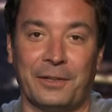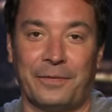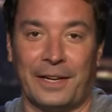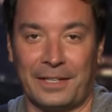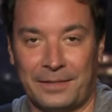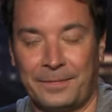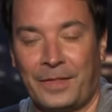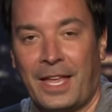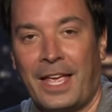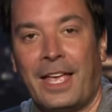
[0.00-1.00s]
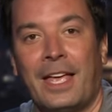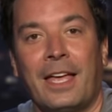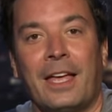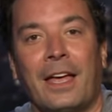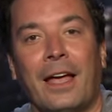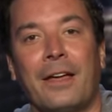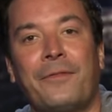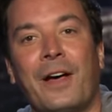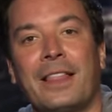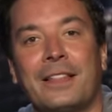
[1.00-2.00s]
fees. And
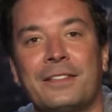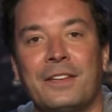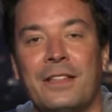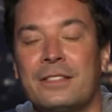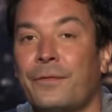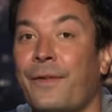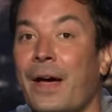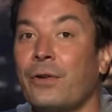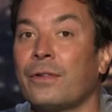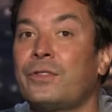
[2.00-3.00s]
finally, listen to this. The founder of